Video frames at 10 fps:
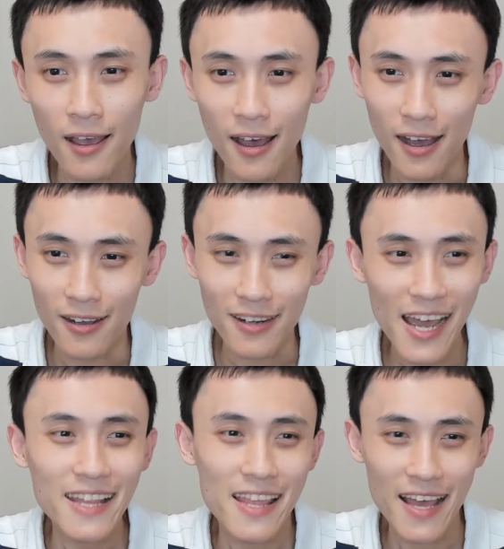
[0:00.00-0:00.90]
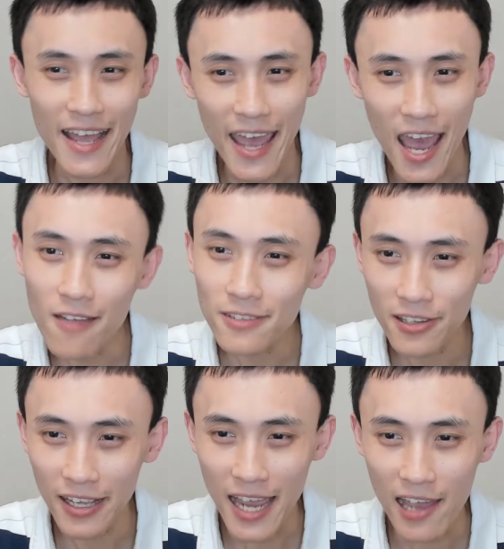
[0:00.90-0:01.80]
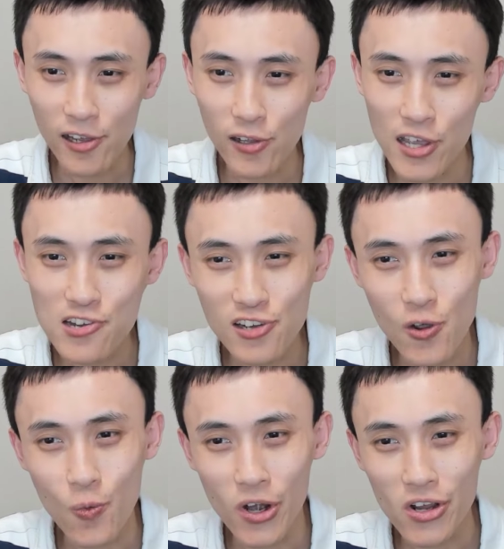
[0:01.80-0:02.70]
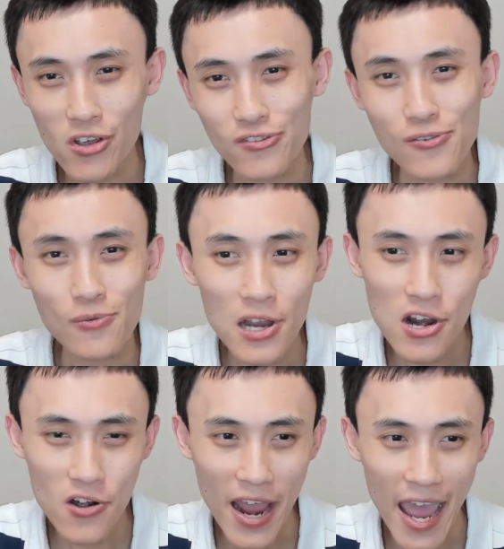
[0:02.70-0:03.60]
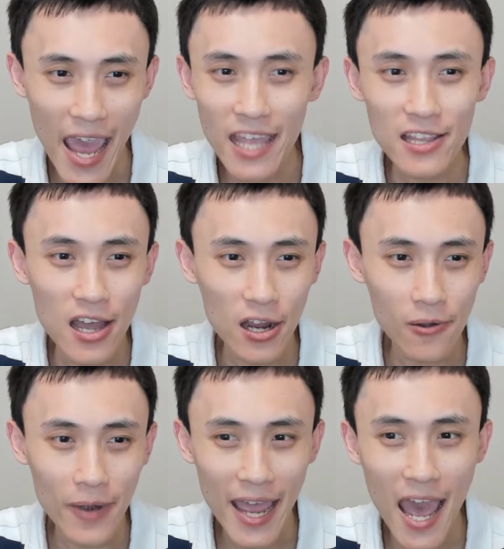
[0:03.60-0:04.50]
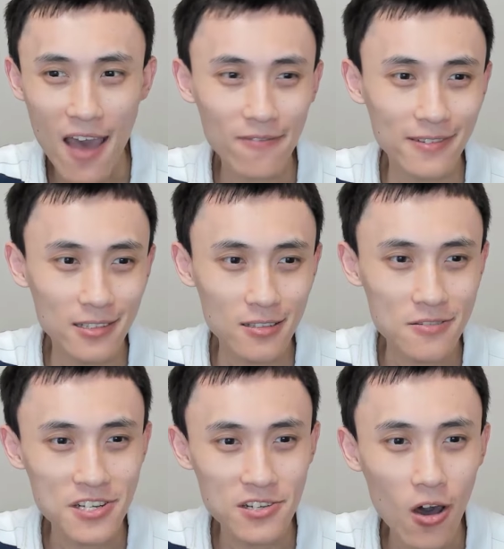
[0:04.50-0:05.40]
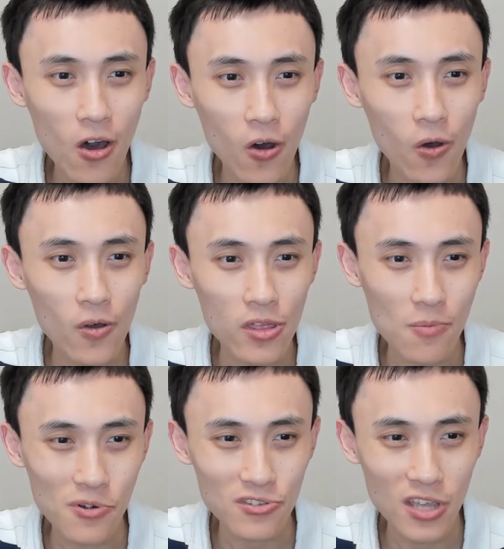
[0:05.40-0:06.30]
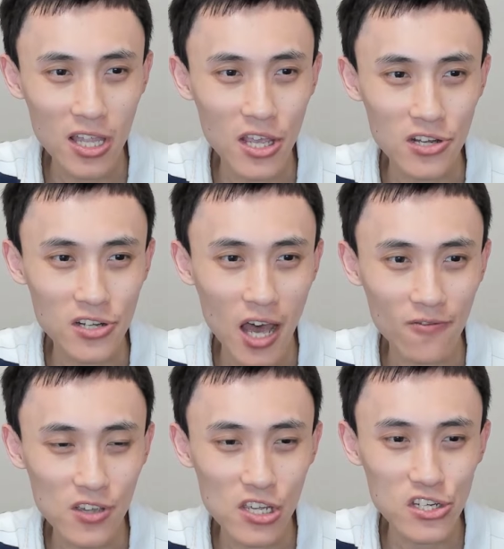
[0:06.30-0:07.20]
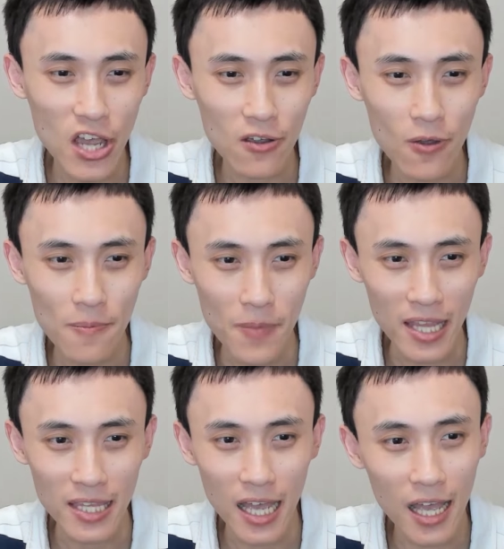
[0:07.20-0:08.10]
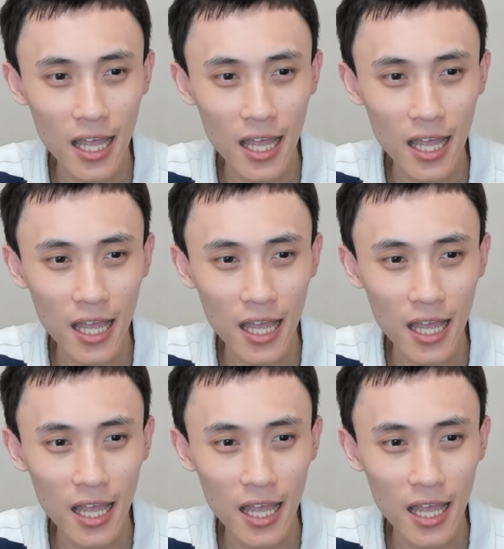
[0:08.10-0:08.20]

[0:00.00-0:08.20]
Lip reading: All right, then after the calculation, we're going to create a graph to show the percentage of each equipment.